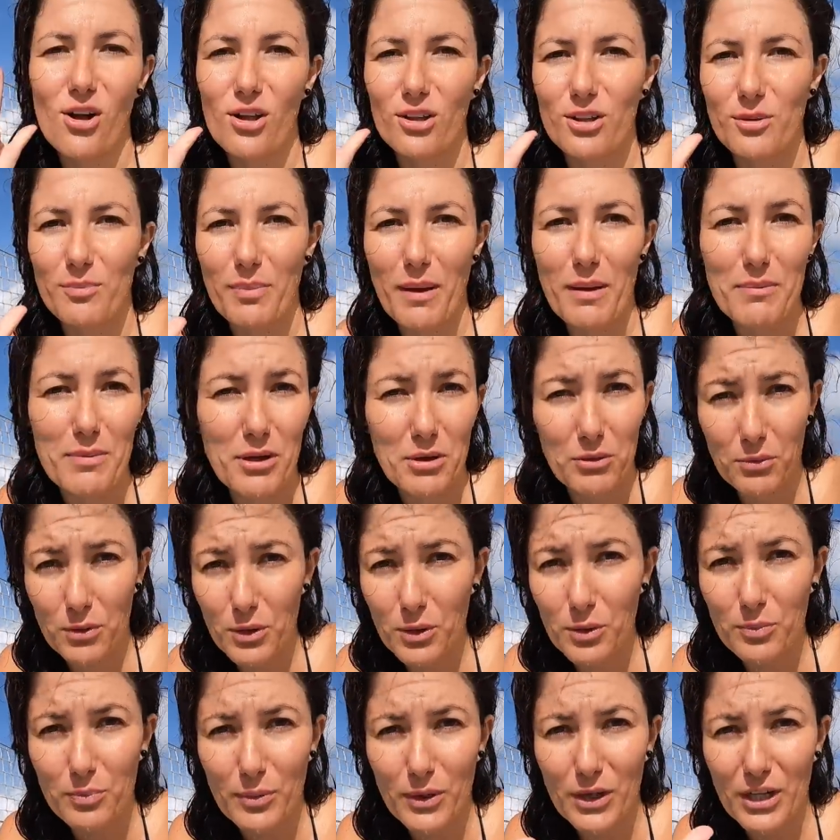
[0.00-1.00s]
all the baby
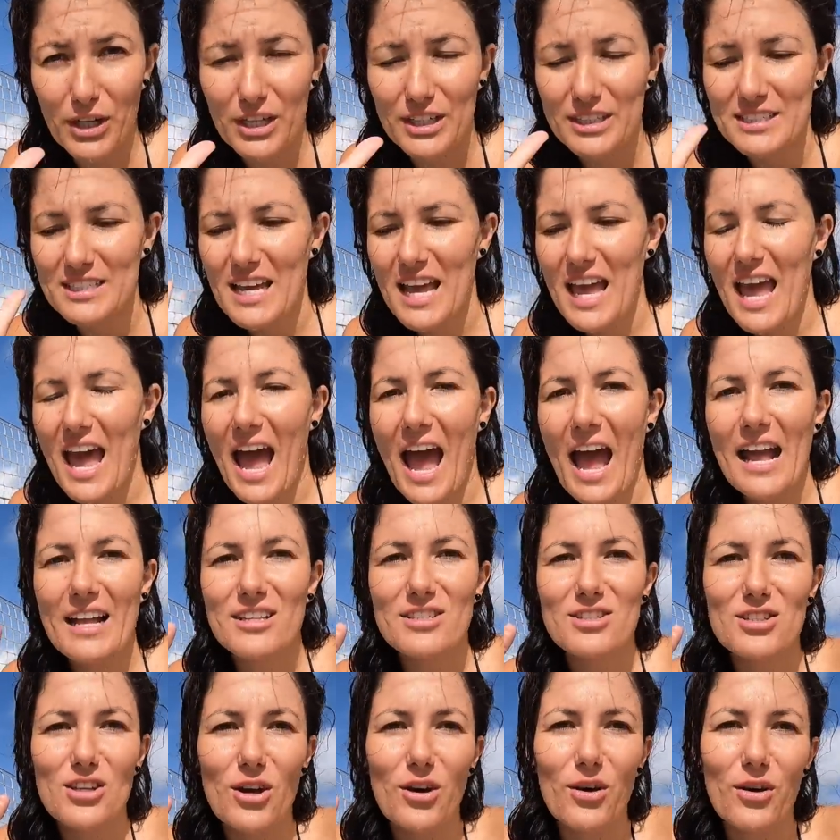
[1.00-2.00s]
groupers.
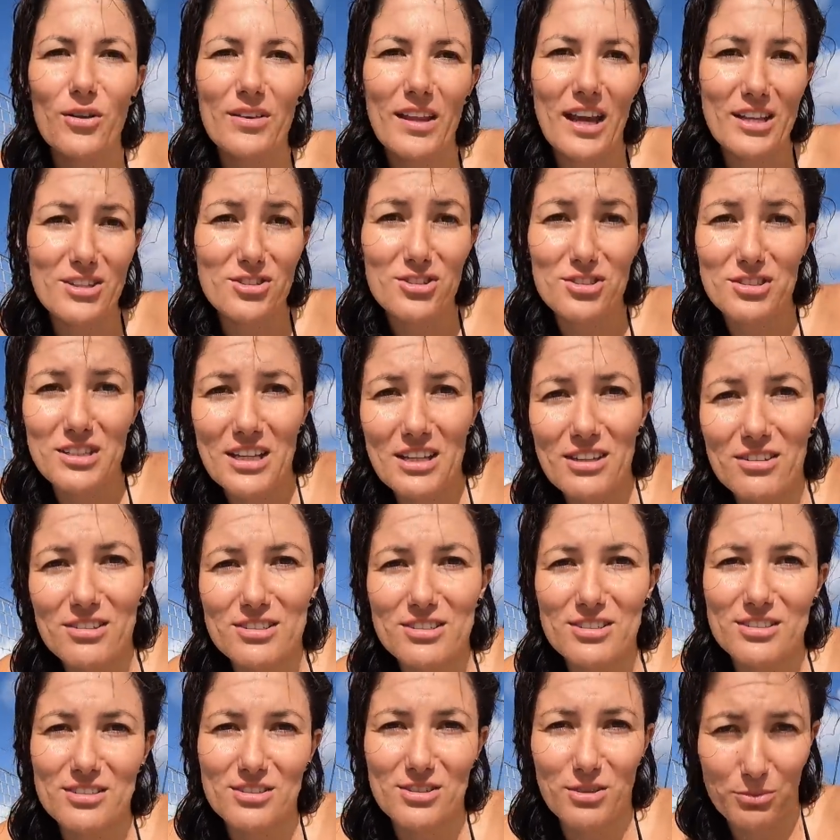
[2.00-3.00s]
And so that just
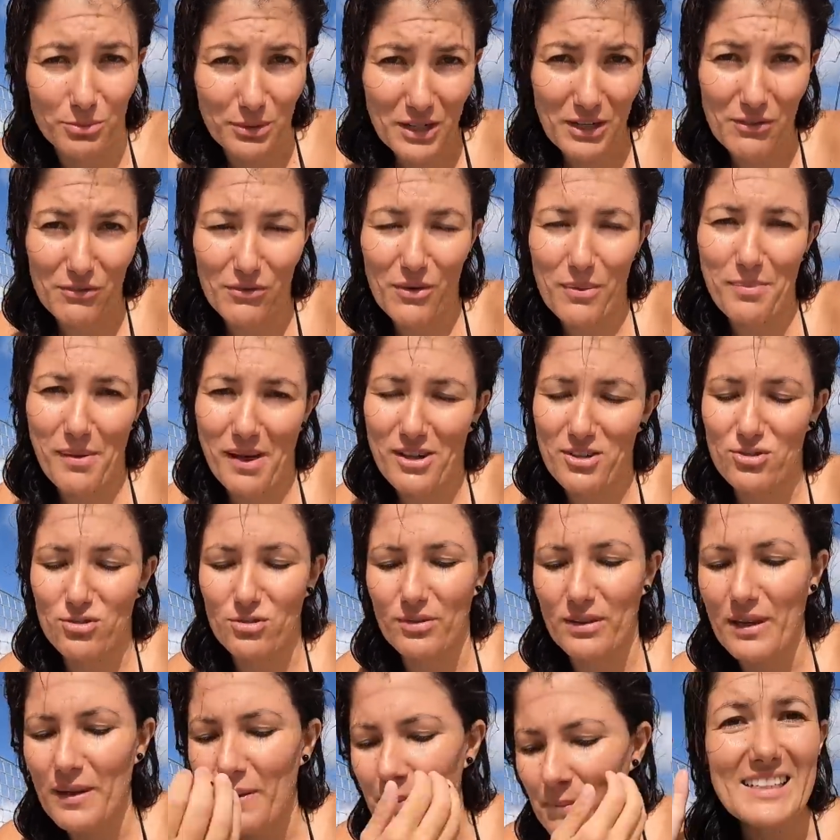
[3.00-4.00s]
kills the reef
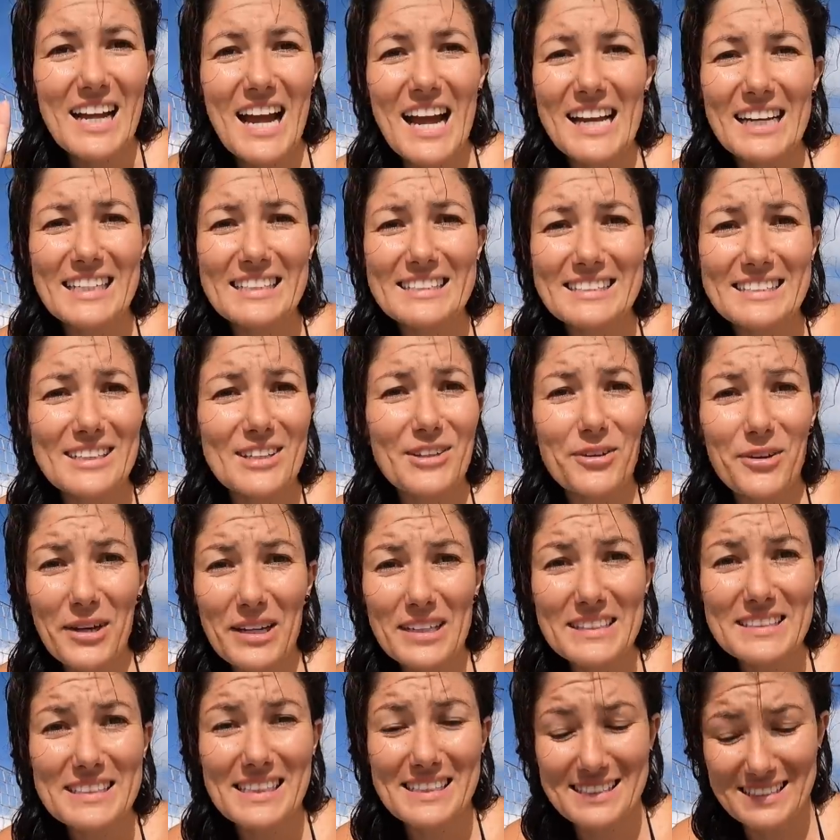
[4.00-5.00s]
eventually. And it's the
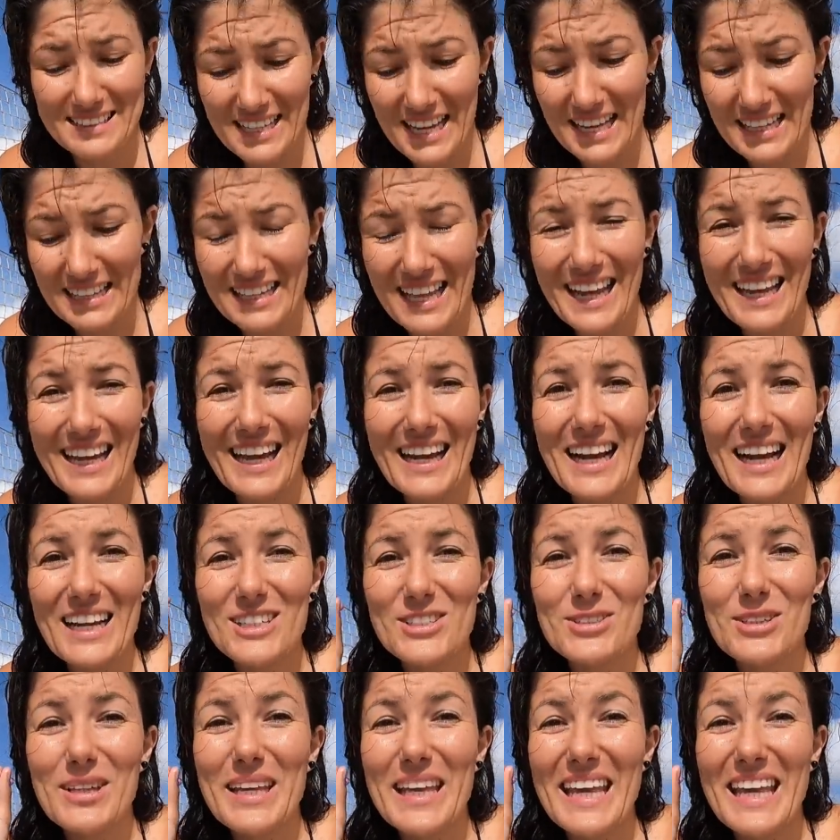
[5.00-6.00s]
craziest thing. They can
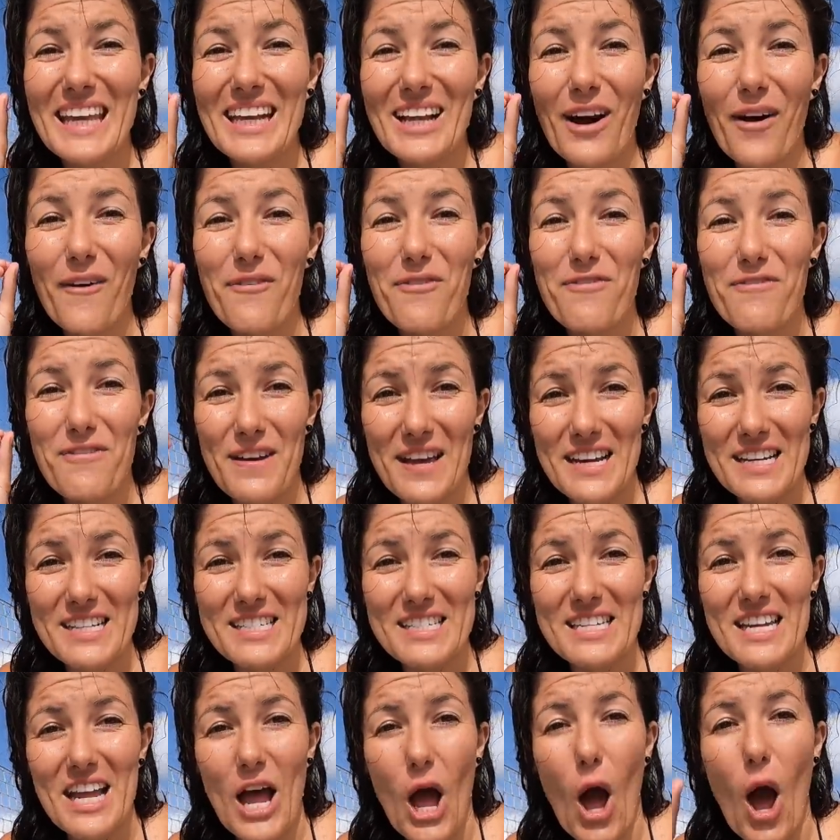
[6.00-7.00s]
actually eat a
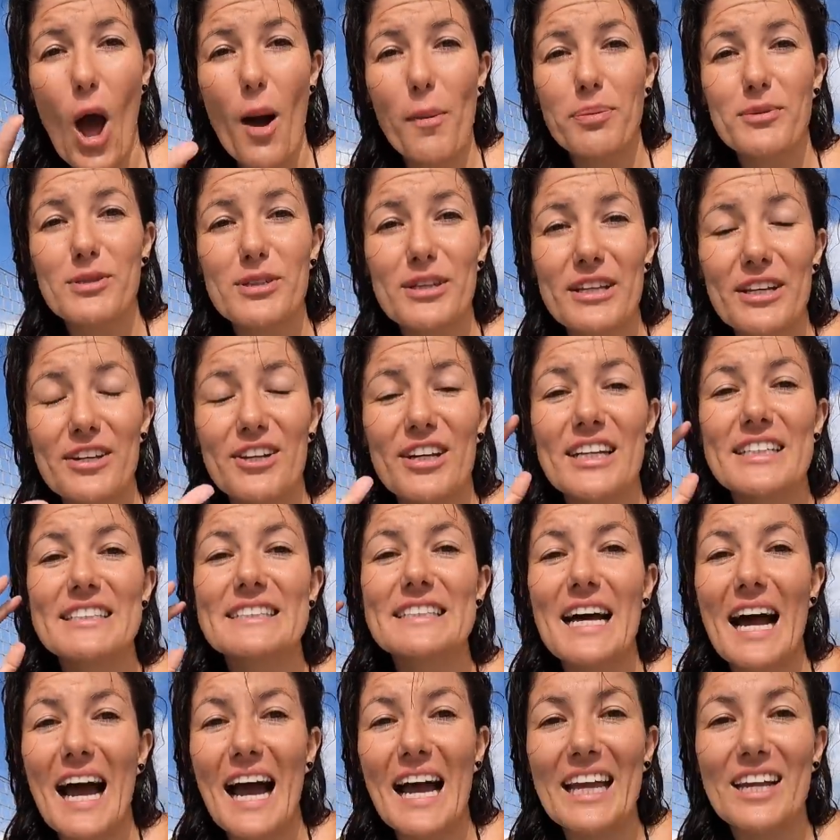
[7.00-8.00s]
fish up to their
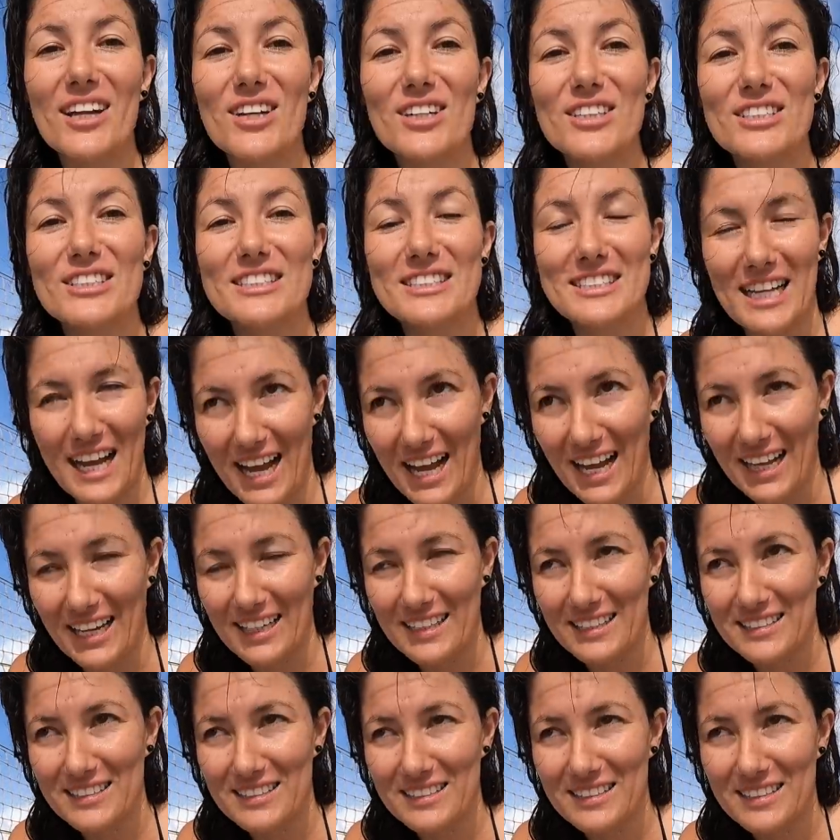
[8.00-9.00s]
entire
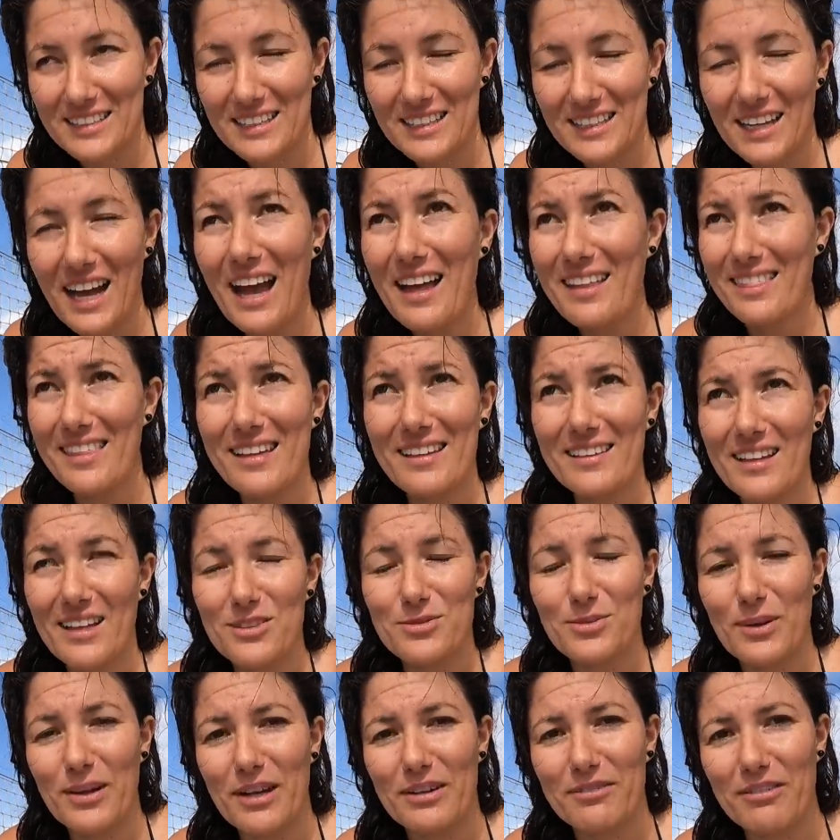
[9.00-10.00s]
size. I think
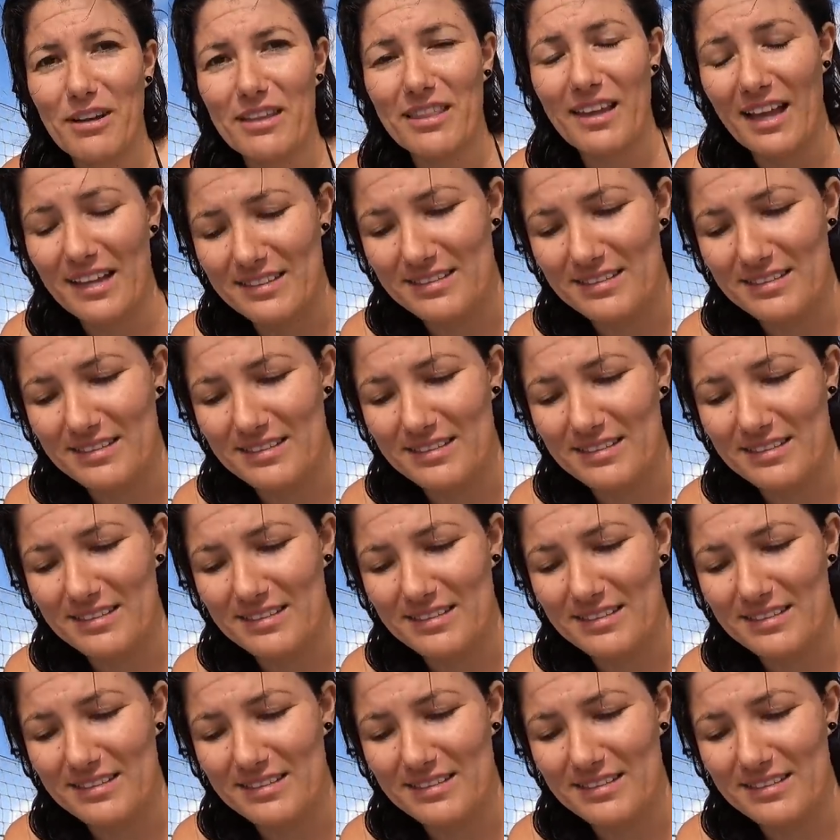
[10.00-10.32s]
that's what I read